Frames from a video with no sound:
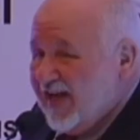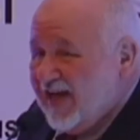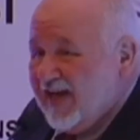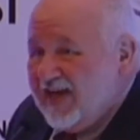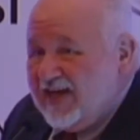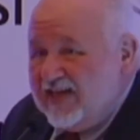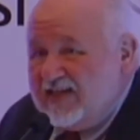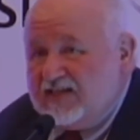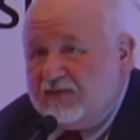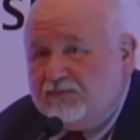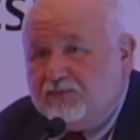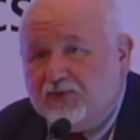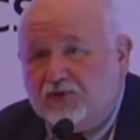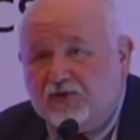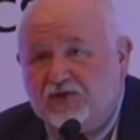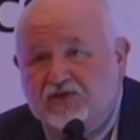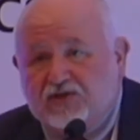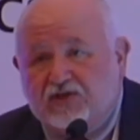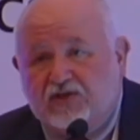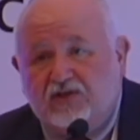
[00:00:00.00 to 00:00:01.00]

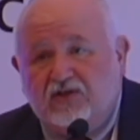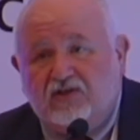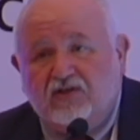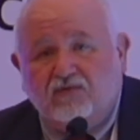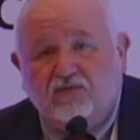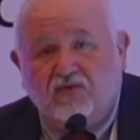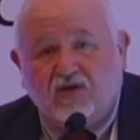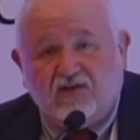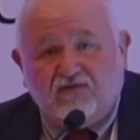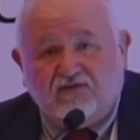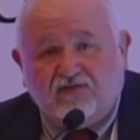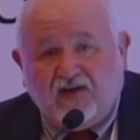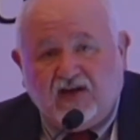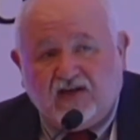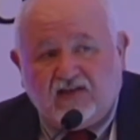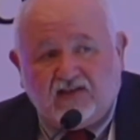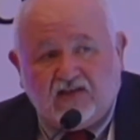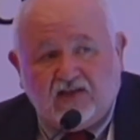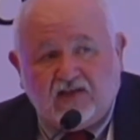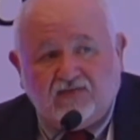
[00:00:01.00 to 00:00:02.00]
80% were
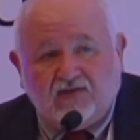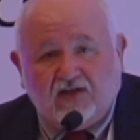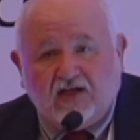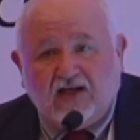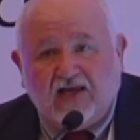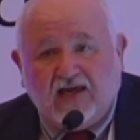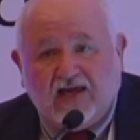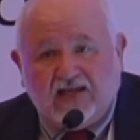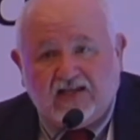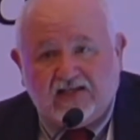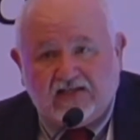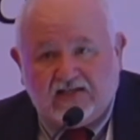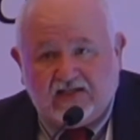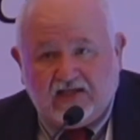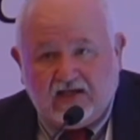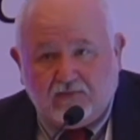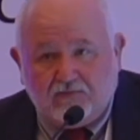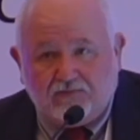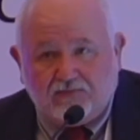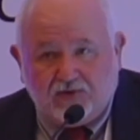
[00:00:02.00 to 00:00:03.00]
infected with an
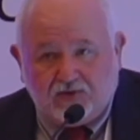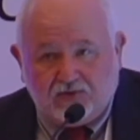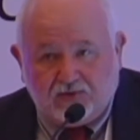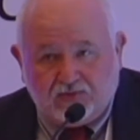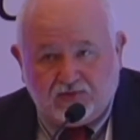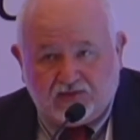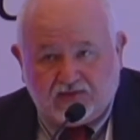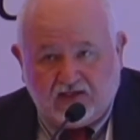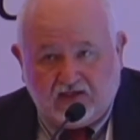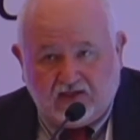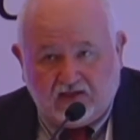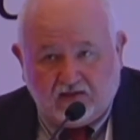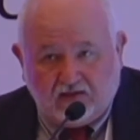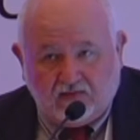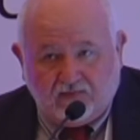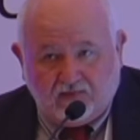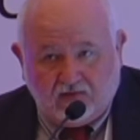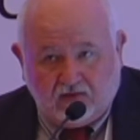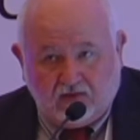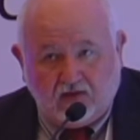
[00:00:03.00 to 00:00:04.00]
NDM producing
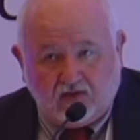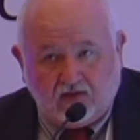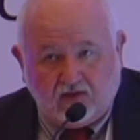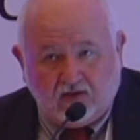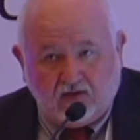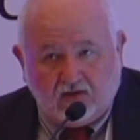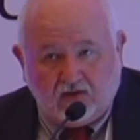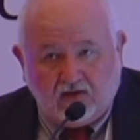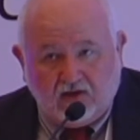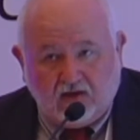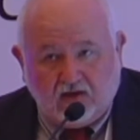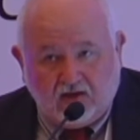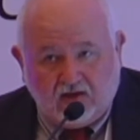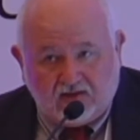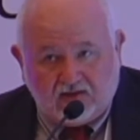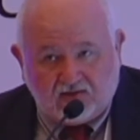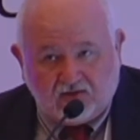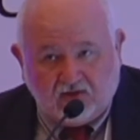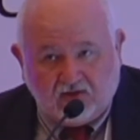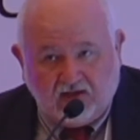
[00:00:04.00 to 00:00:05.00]

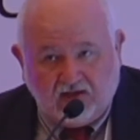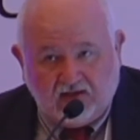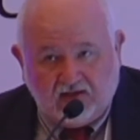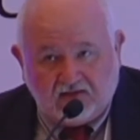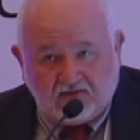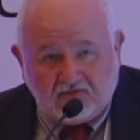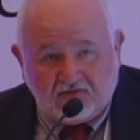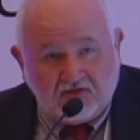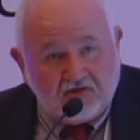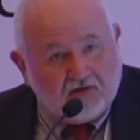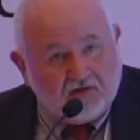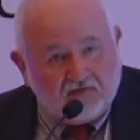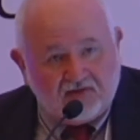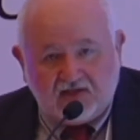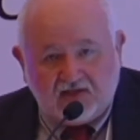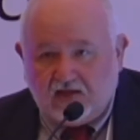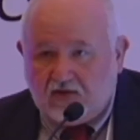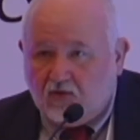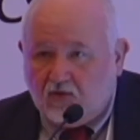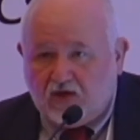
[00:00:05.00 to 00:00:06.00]
isolate. We
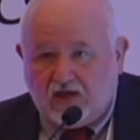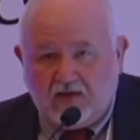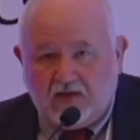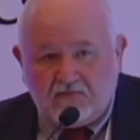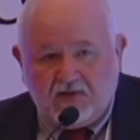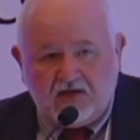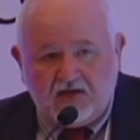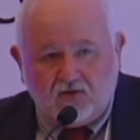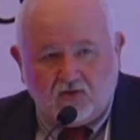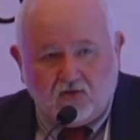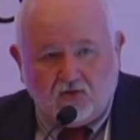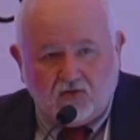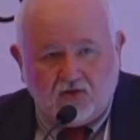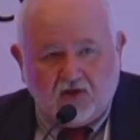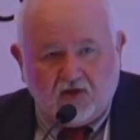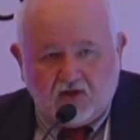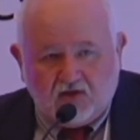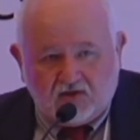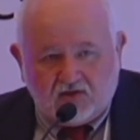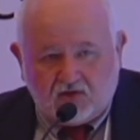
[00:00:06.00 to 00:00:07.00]
said, okay, bingo.
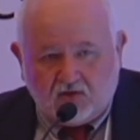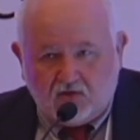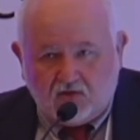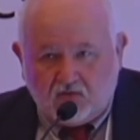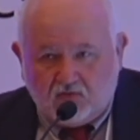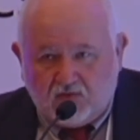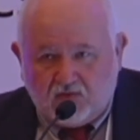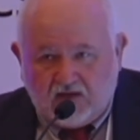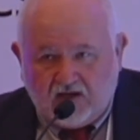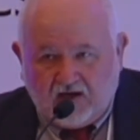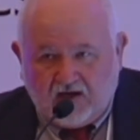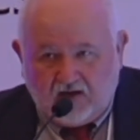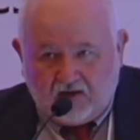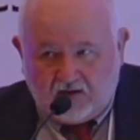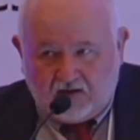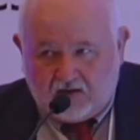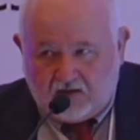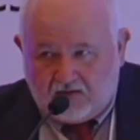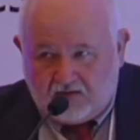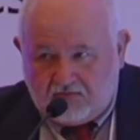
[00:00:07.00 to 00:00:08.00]
So we
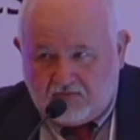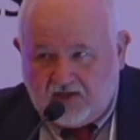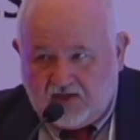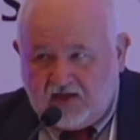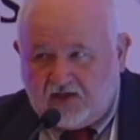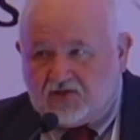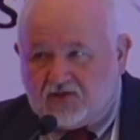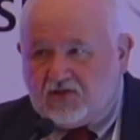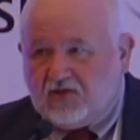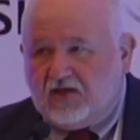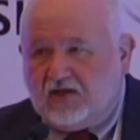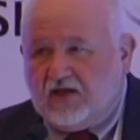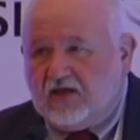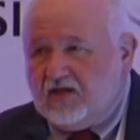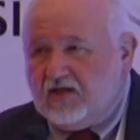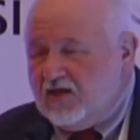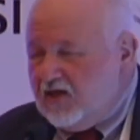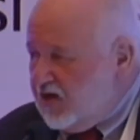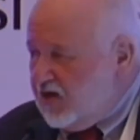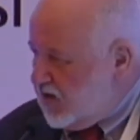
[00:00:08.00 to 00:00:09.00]

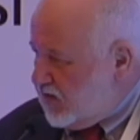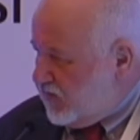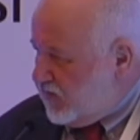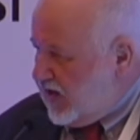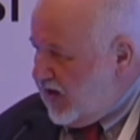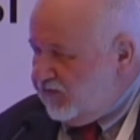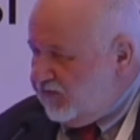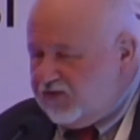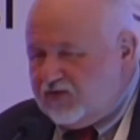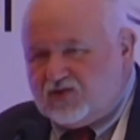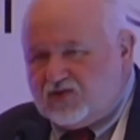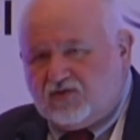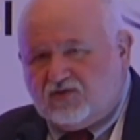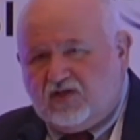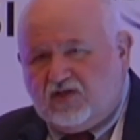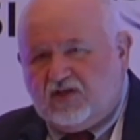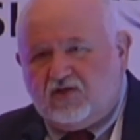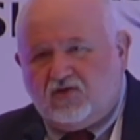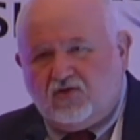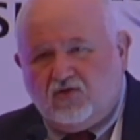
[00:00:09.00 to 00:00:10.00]
have to
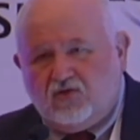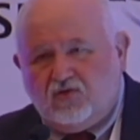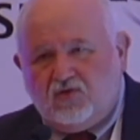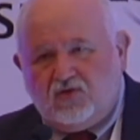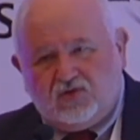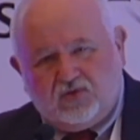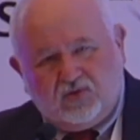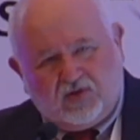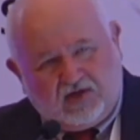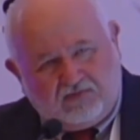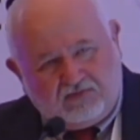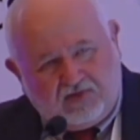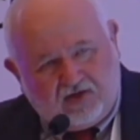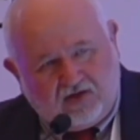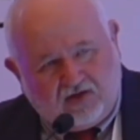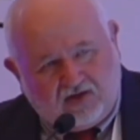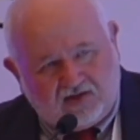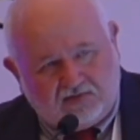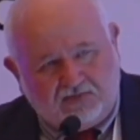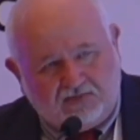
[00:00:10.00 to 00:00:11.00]
screen those who had been
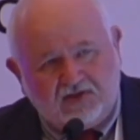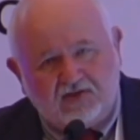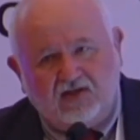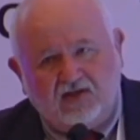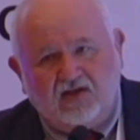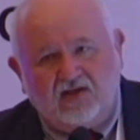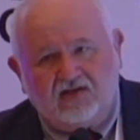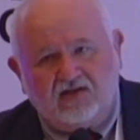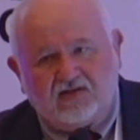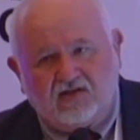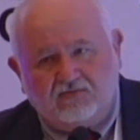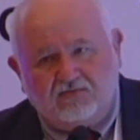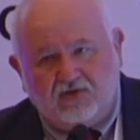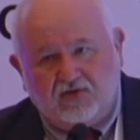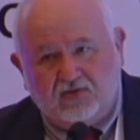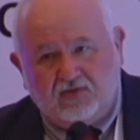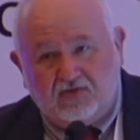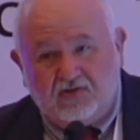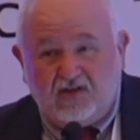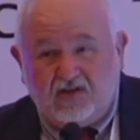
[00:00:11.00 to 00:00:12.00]
hospitalized
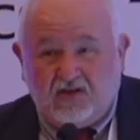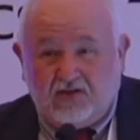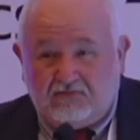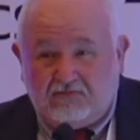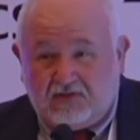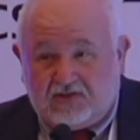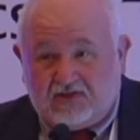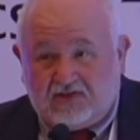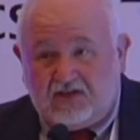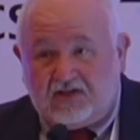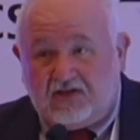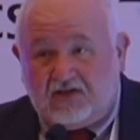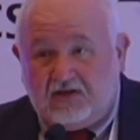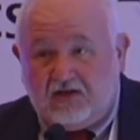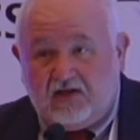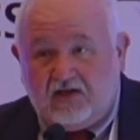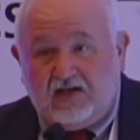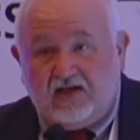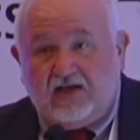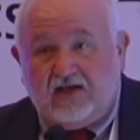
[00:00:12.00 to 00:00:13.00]
abroad,
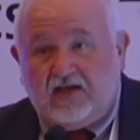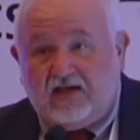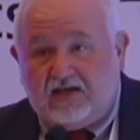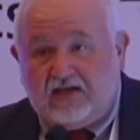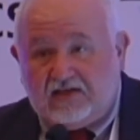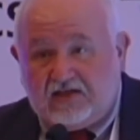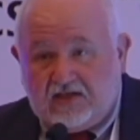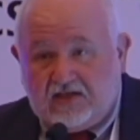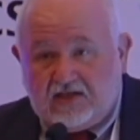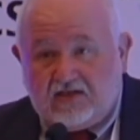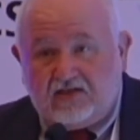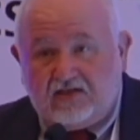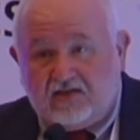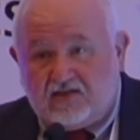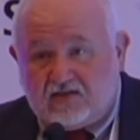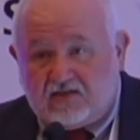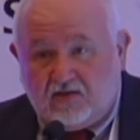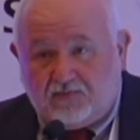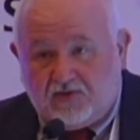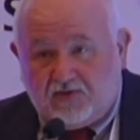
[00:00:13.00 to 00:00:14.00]
particularly in the Indian
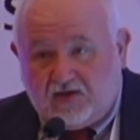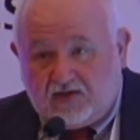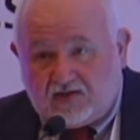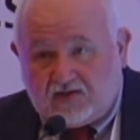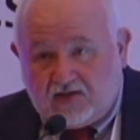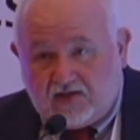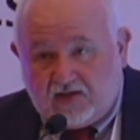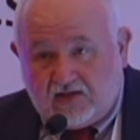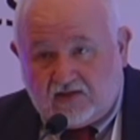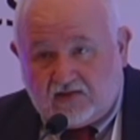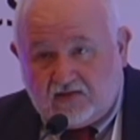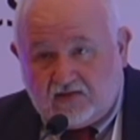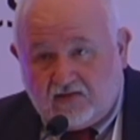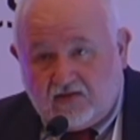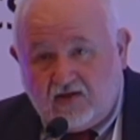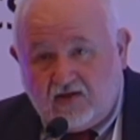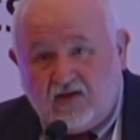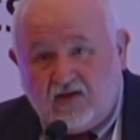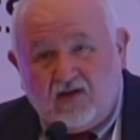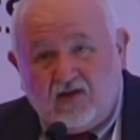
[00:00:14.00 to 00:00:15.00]
subcontinent.
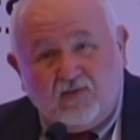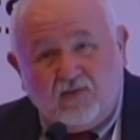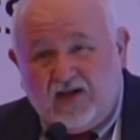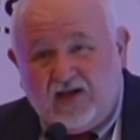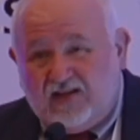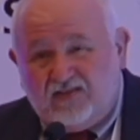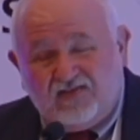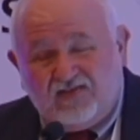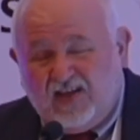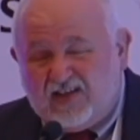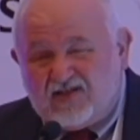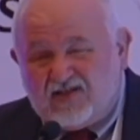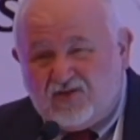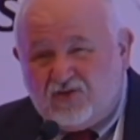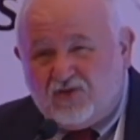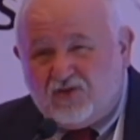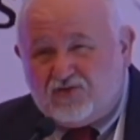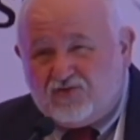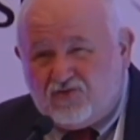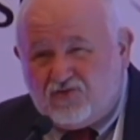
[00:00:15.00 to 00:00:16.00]
Well, that's
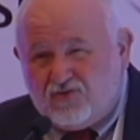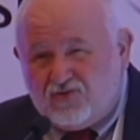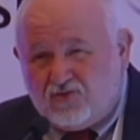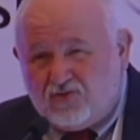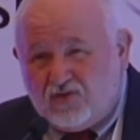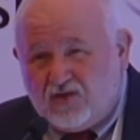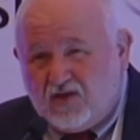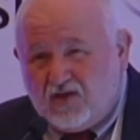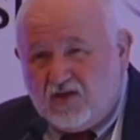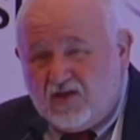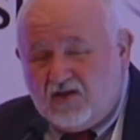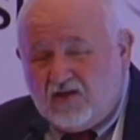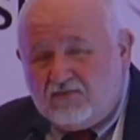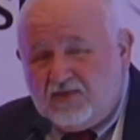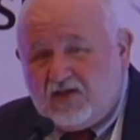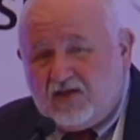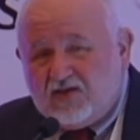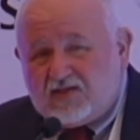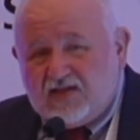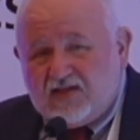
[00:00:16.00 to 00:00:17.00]
not true,
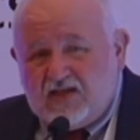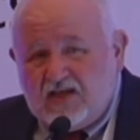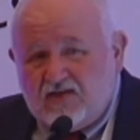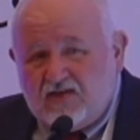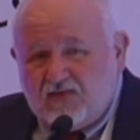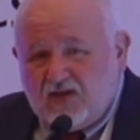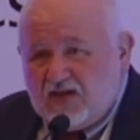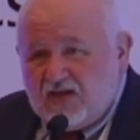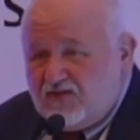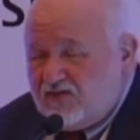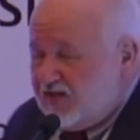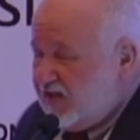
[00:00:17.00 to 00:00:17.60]
because even if